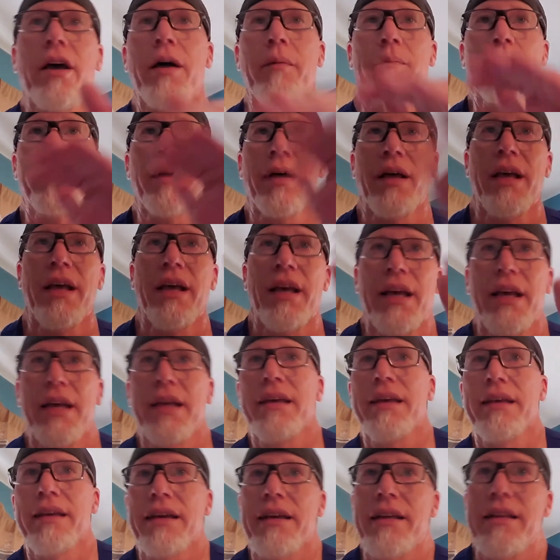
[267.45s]
I'm
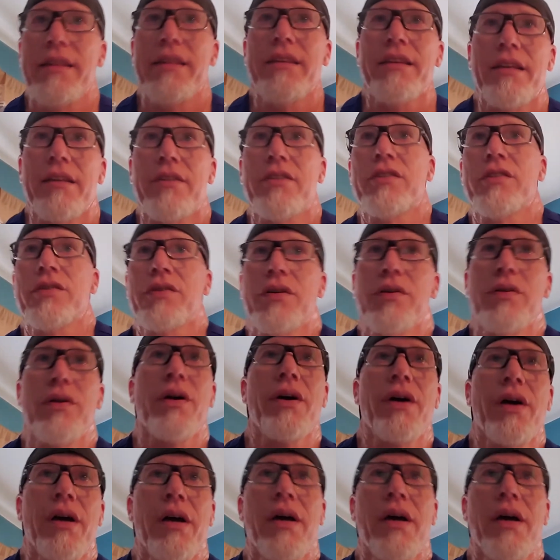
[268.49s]
hitting the